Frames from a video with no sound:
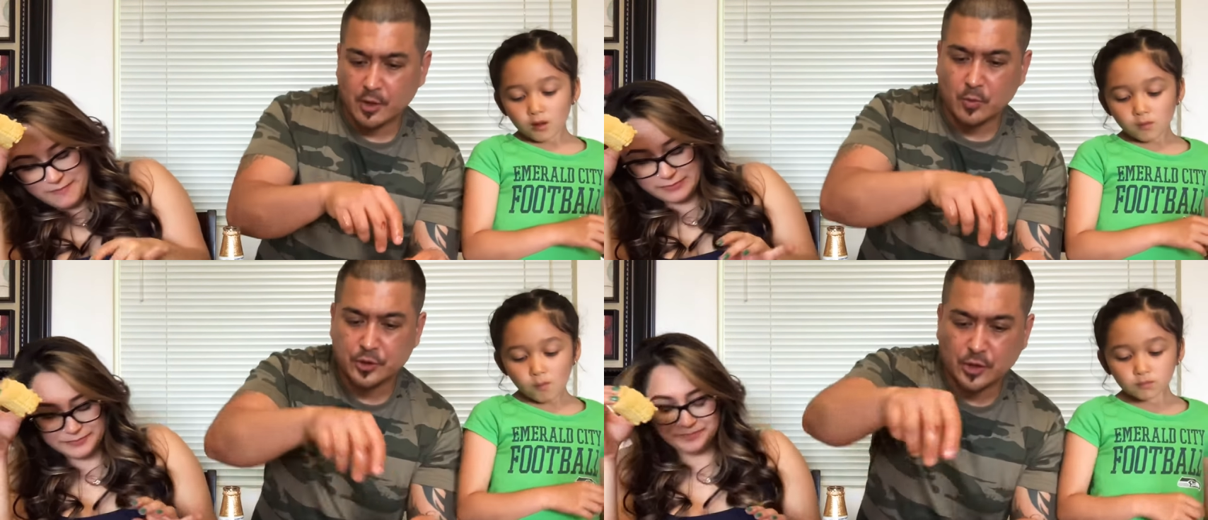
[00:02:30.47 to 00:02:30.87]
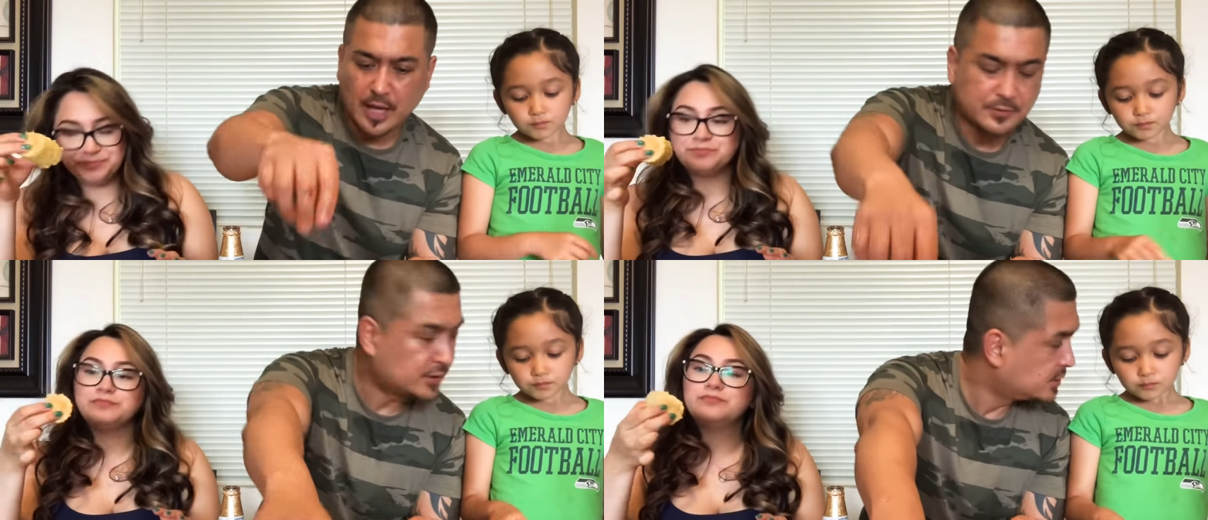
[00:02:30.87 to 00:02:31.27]
Speaker 1: You want your
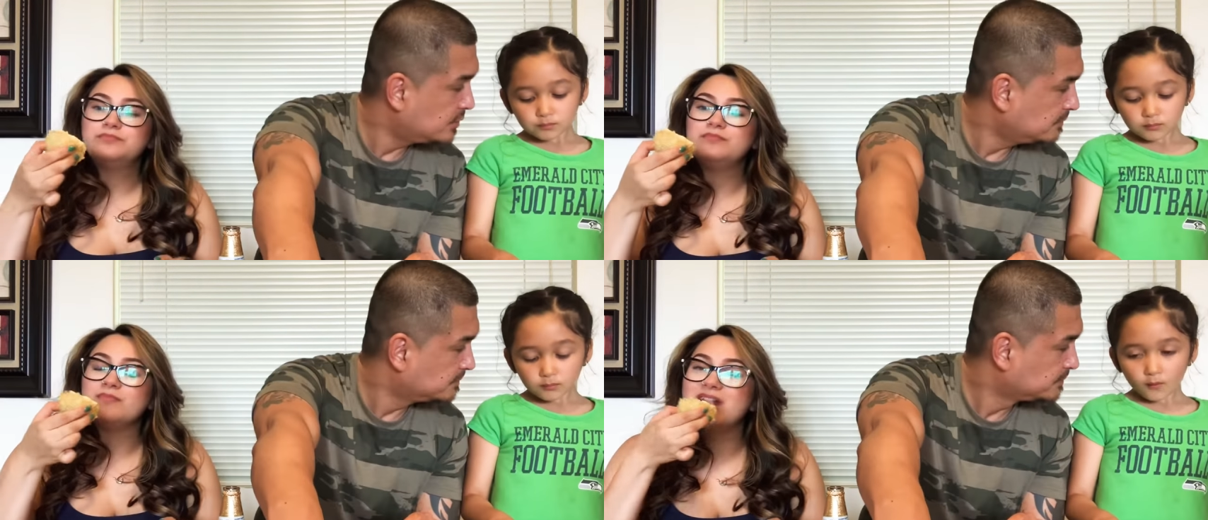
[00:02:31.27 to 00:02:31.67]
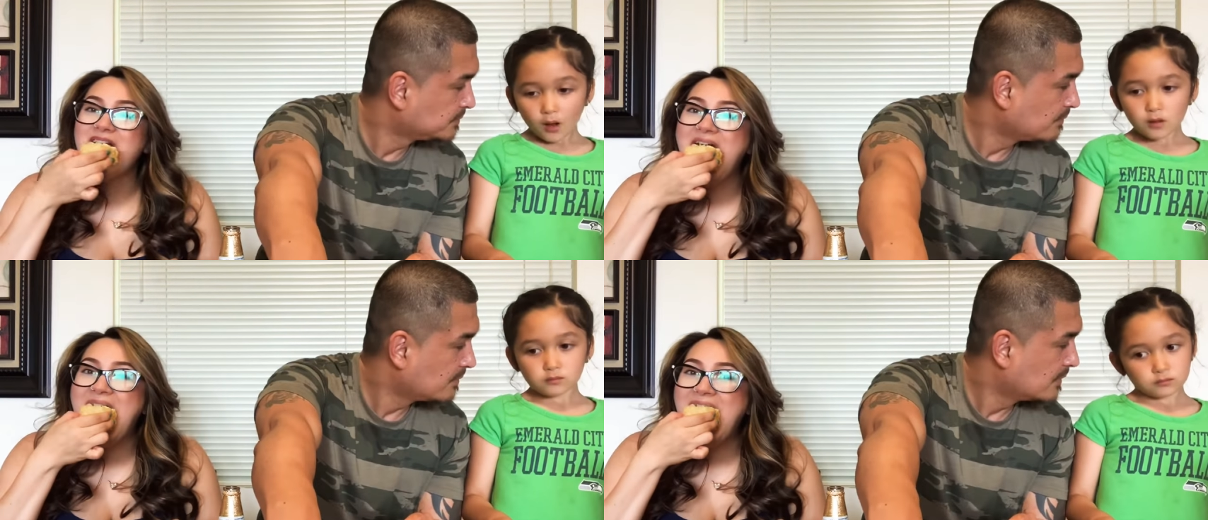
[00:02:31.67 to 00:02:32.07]
lobster too?
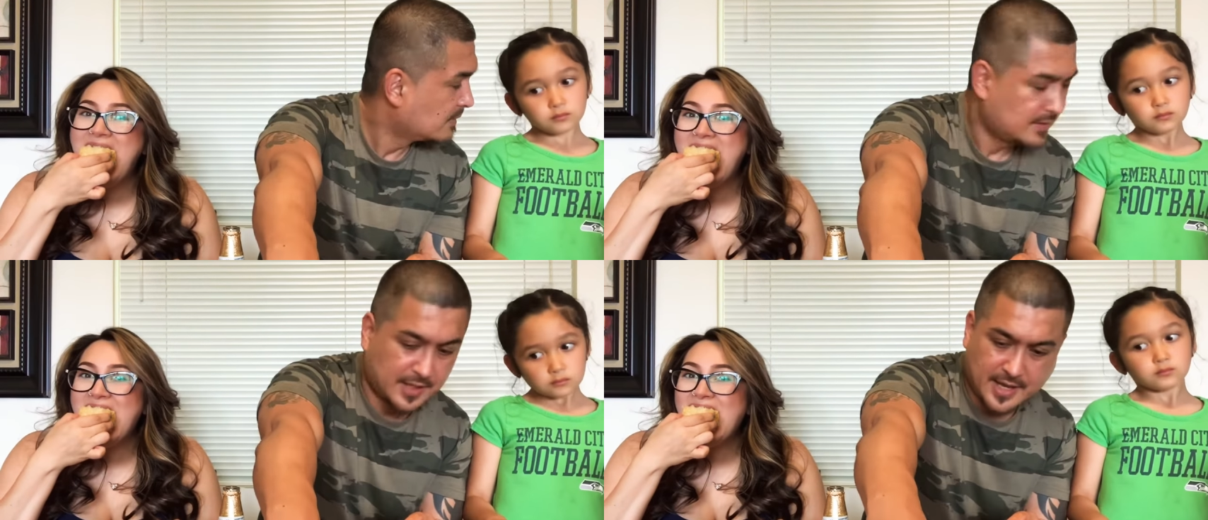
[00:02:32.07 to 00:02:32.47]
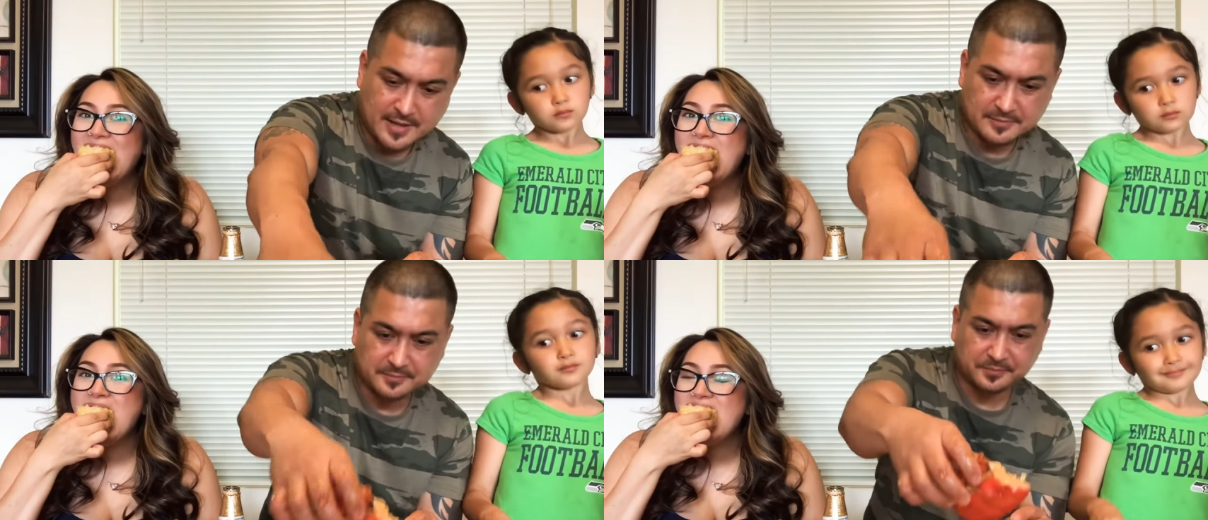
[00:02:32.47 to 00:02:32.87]
Yeah?